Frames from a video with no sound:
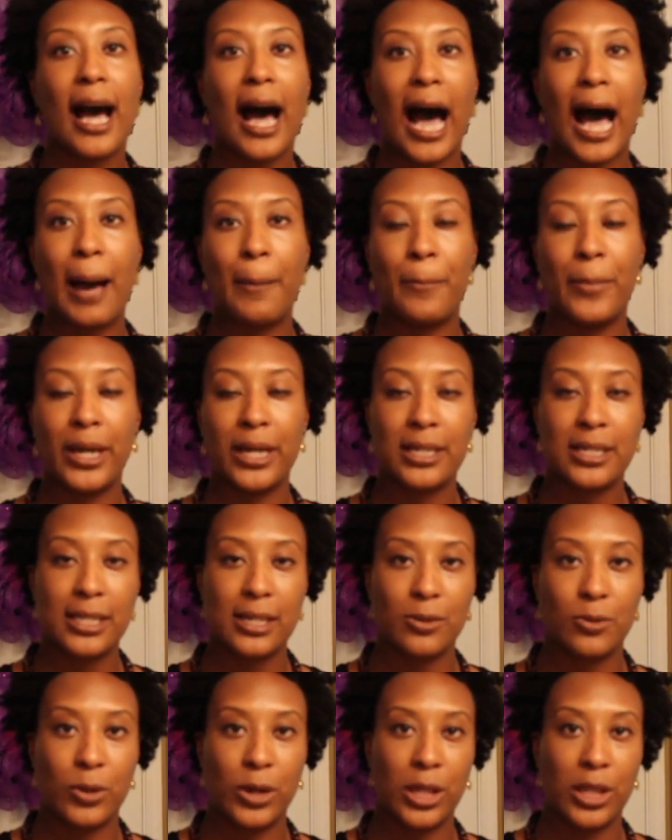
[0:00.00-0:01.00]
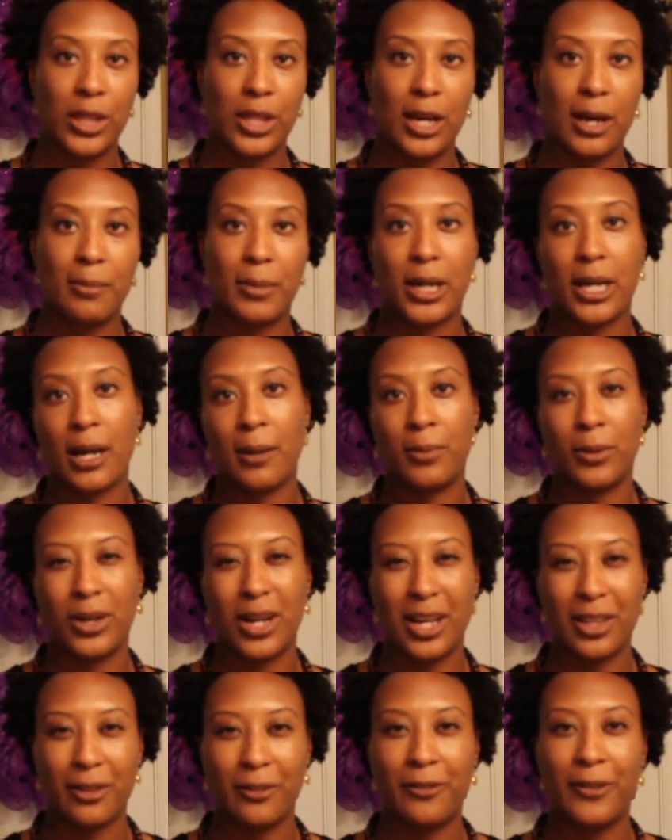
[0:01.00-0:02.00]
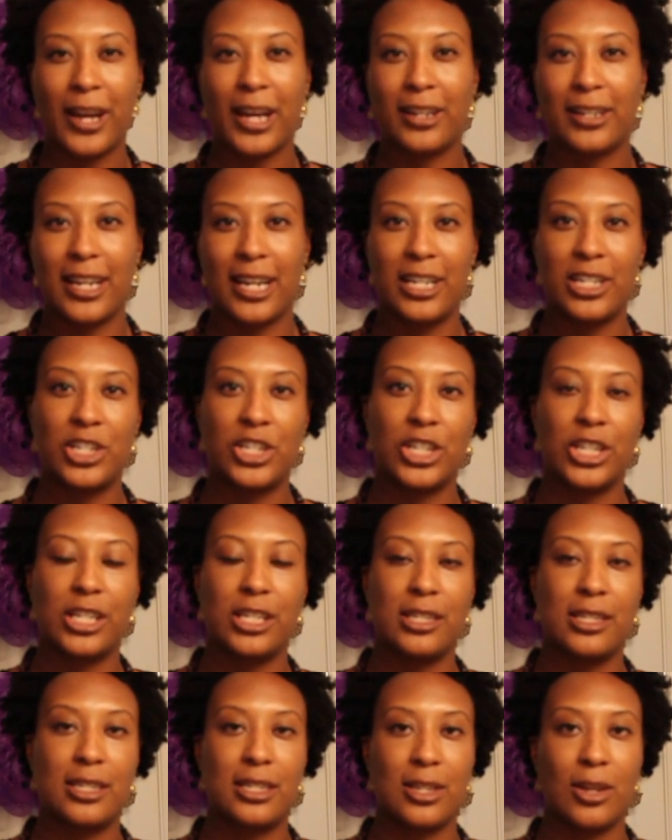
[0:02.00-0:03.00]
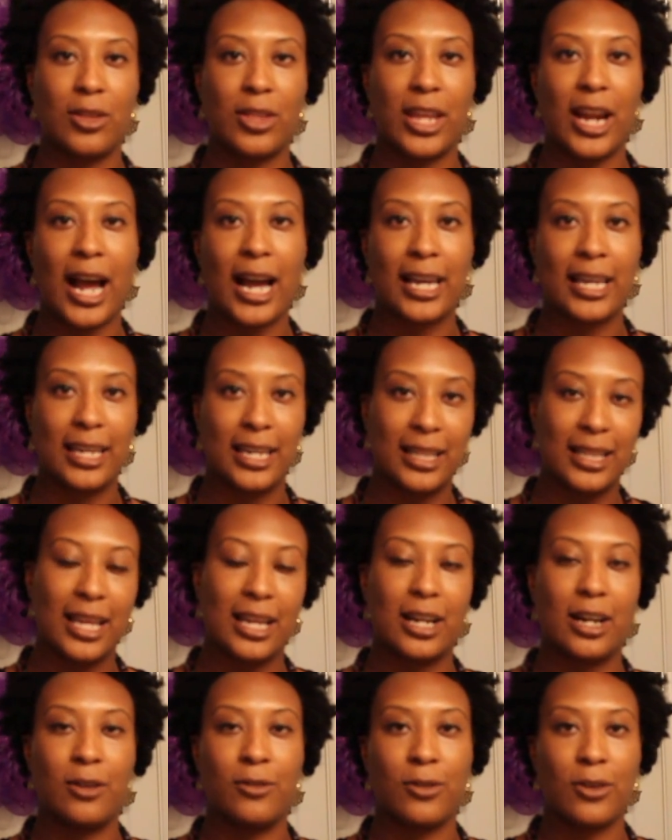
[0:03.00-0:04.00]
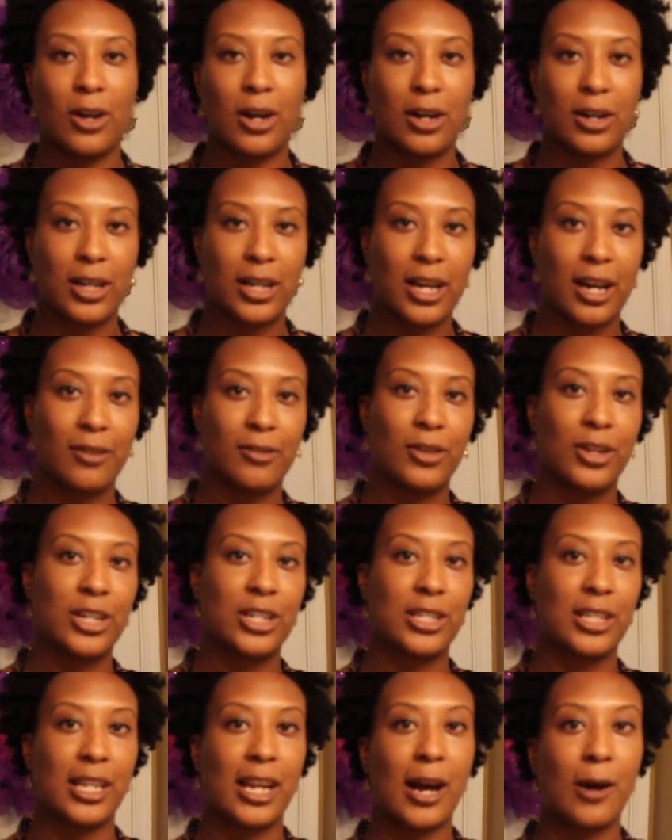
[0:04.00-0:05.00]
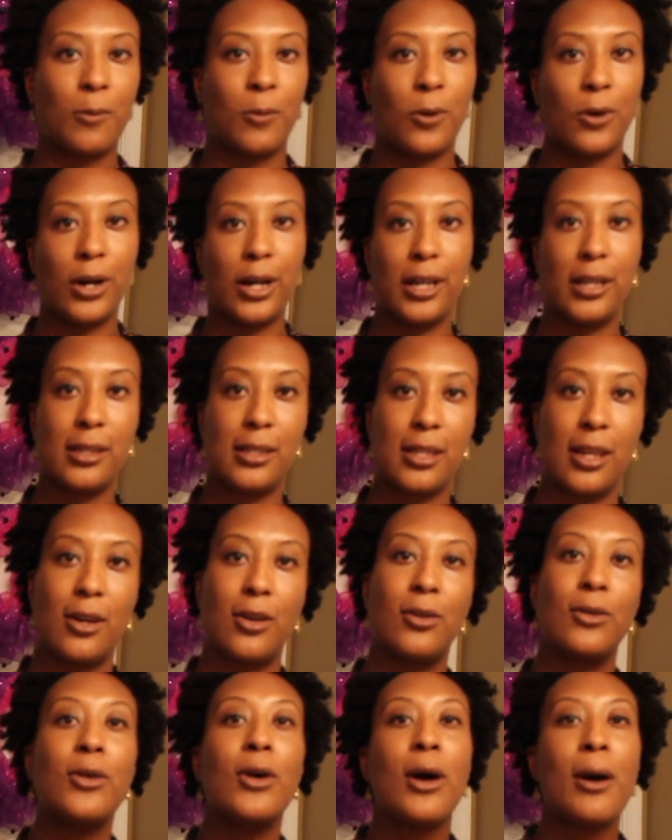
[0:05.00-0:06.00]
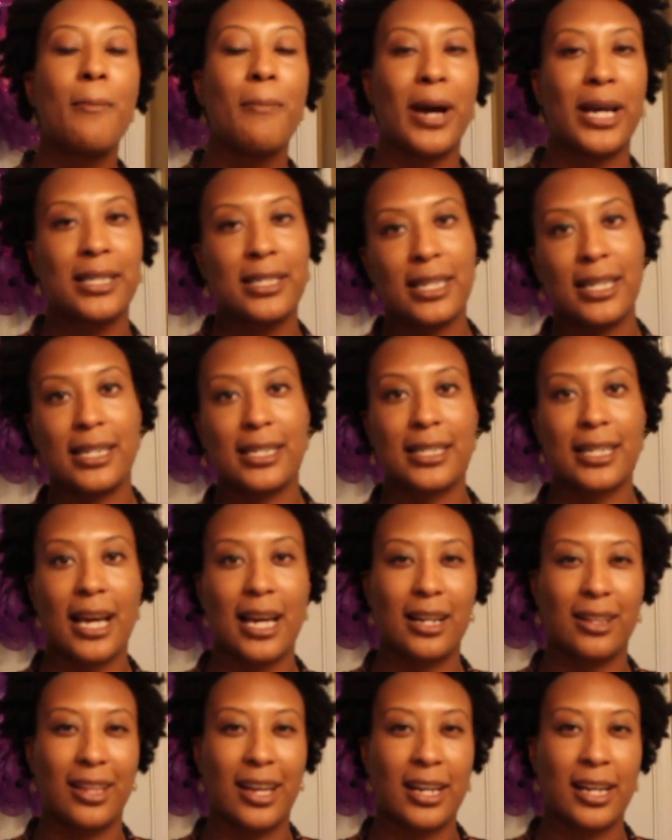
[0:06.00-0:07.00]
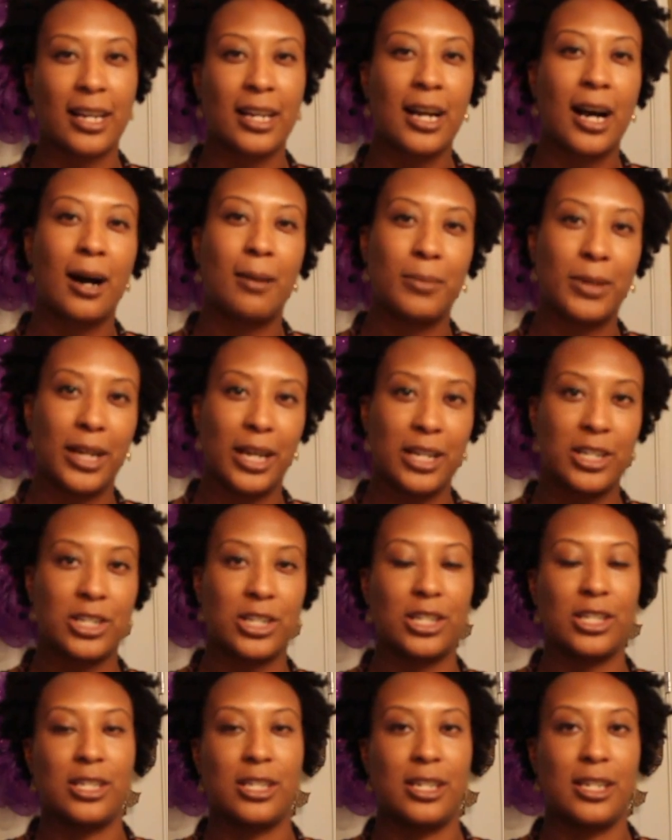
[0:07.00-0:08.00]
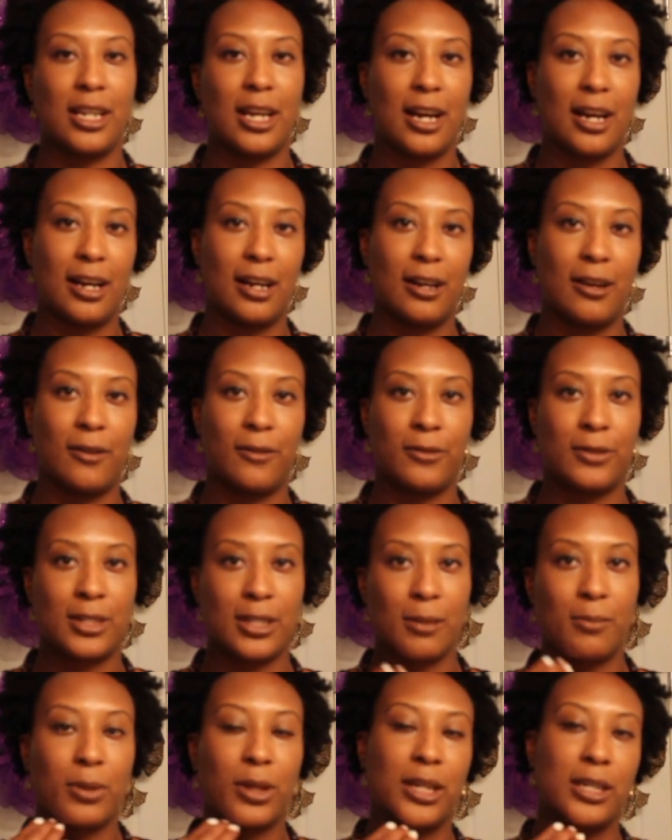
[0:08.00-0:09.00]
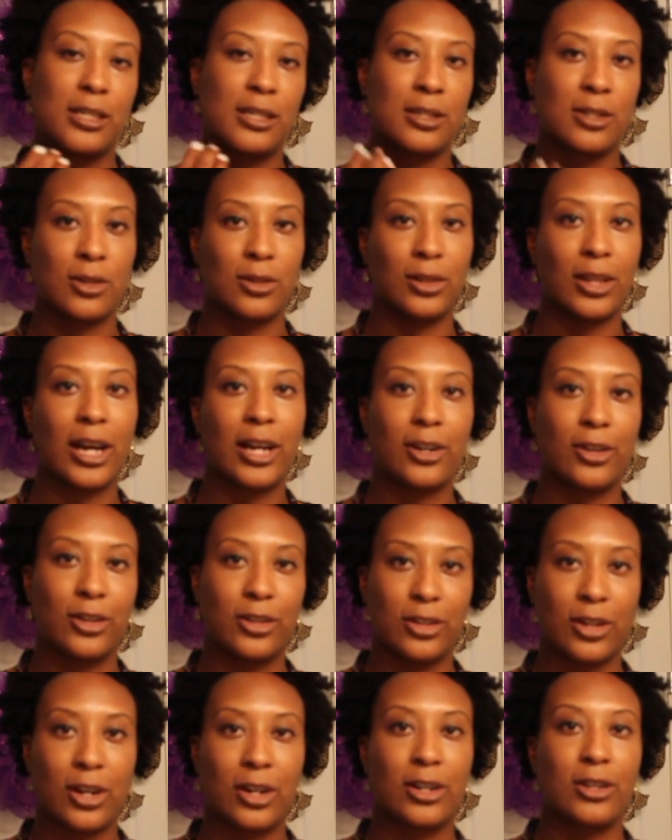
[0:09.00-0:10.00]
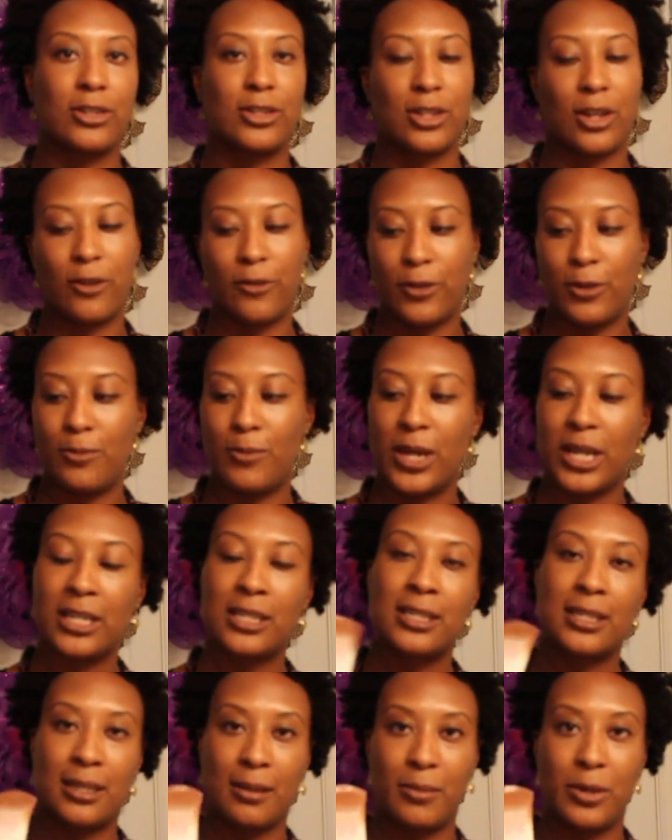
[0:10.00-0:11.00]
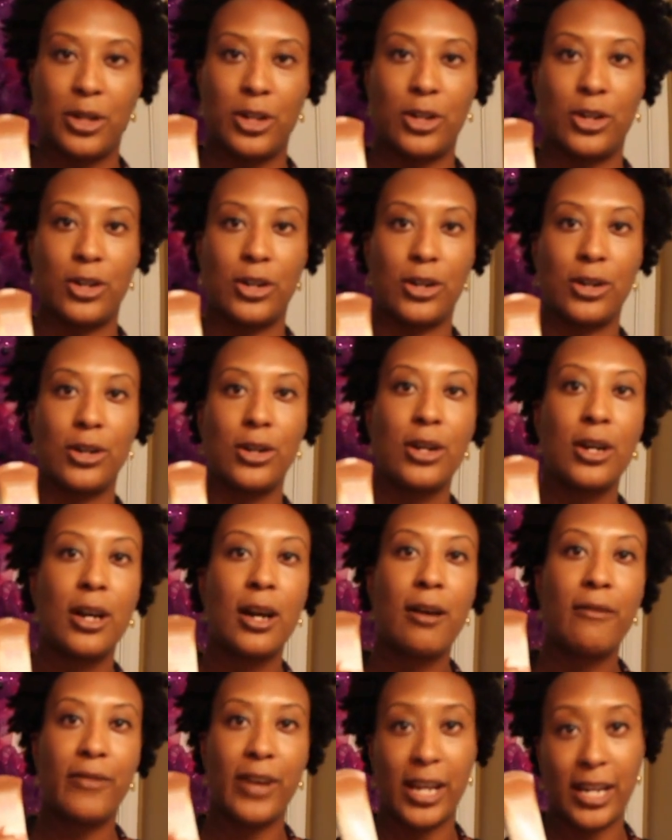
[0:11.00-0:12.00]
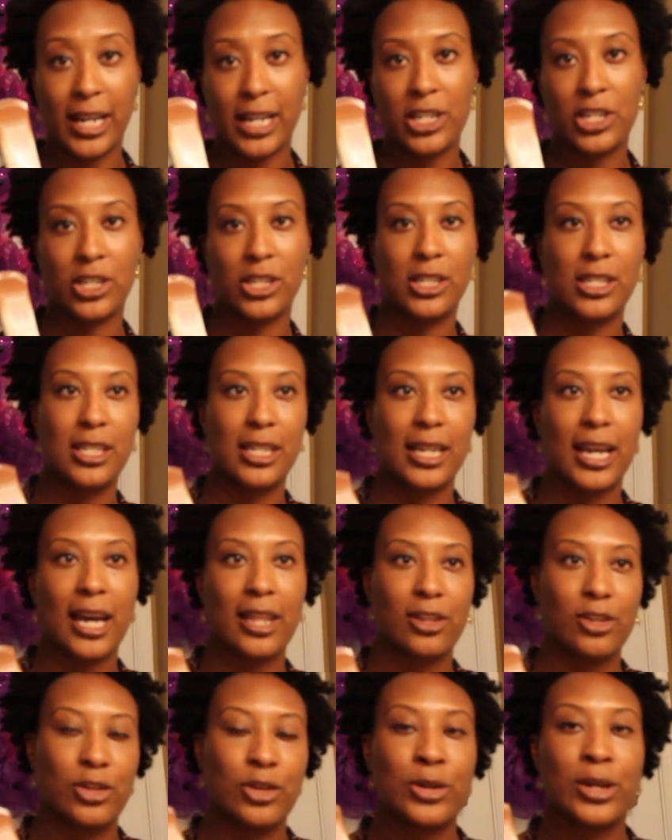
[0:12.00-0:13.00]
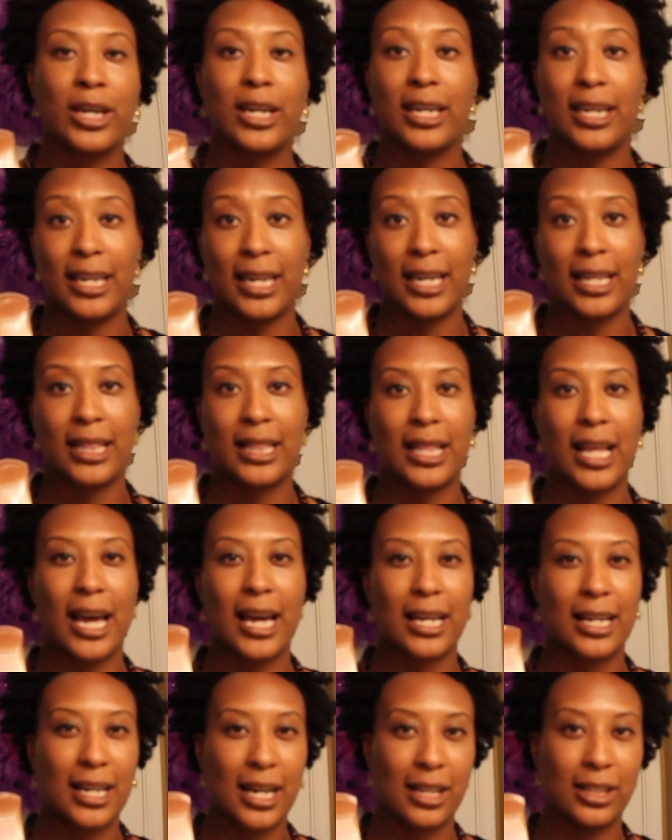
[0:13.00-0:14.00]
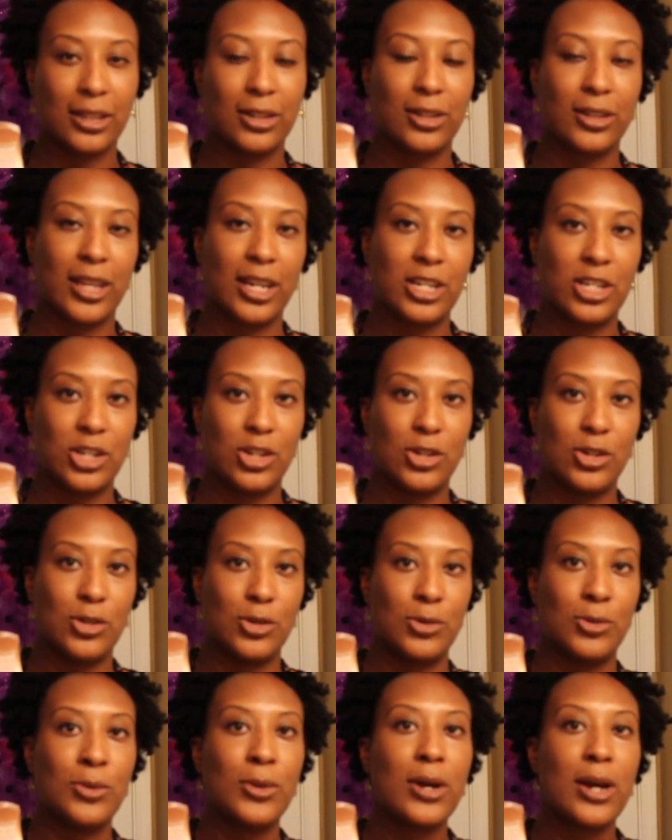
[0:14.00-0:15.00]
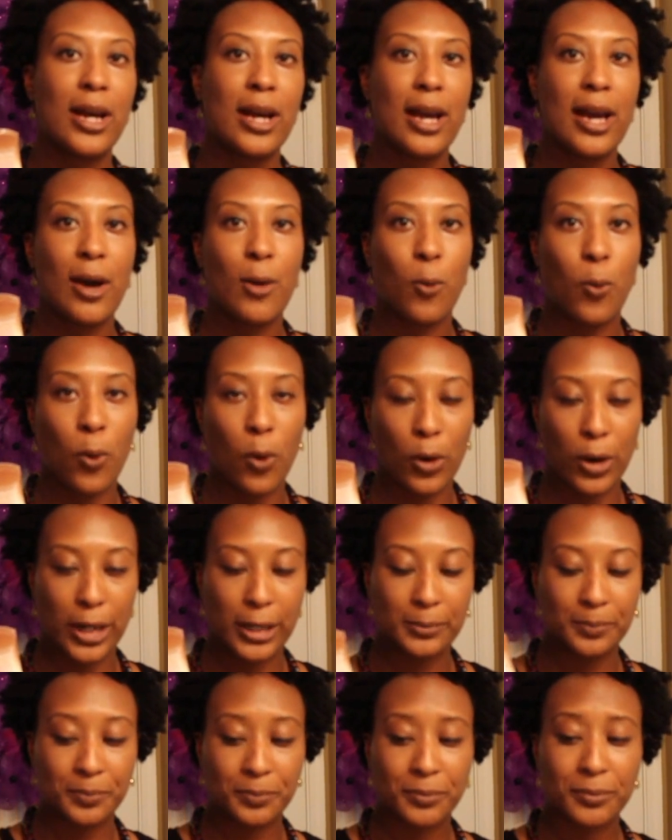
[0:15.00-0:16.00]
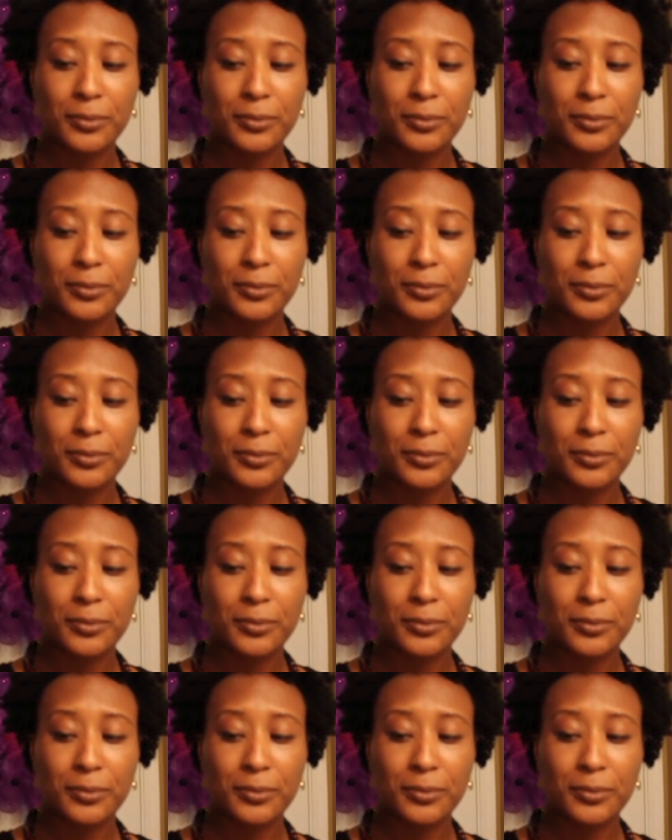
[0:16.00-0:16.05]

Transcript: I mix it with a couple other foundations so that I can get that overall coverage that I want. So my skin is kind of like a combination of, some places are lighter and darker, so if you mix some of your foundations together you can get that color that you want.